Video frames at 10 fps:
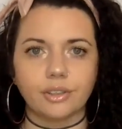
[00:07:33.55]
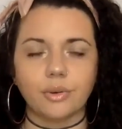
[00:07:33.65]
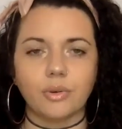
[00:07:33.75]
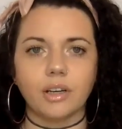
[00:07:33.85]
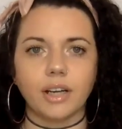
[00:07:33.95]

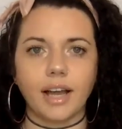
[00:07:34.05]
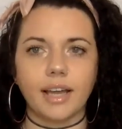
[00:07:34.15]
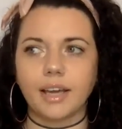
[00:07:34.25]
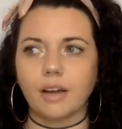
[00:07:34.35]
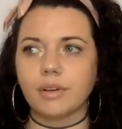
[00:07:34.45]
or I
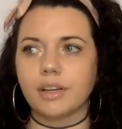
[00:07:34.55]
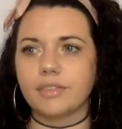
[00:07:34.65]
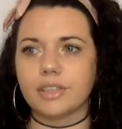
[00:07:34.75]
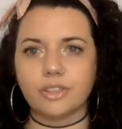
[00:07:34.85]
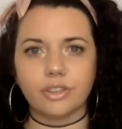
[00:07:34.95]
got rid of
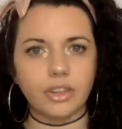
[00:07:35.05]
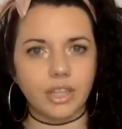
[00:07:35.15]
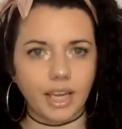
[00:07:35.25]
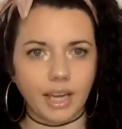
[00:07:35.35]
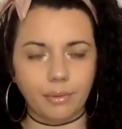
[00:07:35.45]
this certain
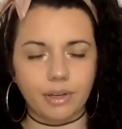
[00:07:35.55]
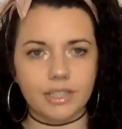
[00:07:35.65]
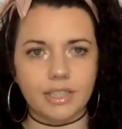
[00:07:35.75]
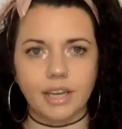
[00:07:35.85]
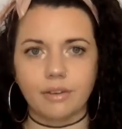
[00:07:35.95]
thing I
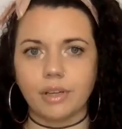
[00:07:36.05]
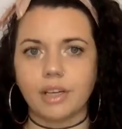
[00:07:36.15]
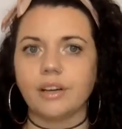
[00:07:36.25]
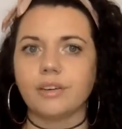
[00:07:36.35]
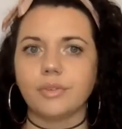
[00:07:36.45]
wanted to get rid
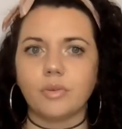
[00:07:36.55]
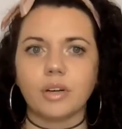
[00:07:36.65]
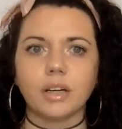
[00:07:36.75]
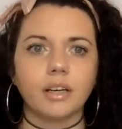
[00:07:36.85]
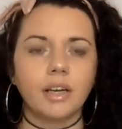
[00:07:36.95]
of,
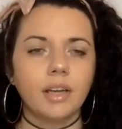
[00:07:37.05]
or,